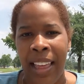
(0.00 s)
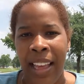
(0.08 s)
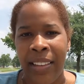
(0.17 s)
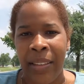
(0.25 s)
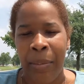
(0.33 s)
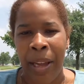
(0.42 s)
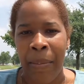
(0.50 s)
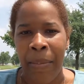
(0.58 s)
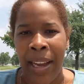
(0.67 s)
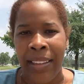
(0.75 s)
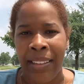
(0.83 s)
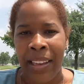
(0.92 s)
That's my
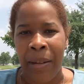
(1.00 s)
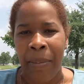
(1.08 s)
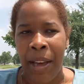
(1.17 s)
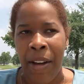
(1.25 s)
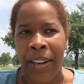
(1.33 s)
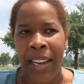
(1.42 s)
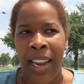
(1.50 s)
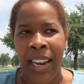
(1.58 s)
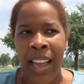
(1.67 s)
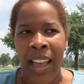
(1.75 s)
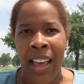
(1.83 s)
mindset about it,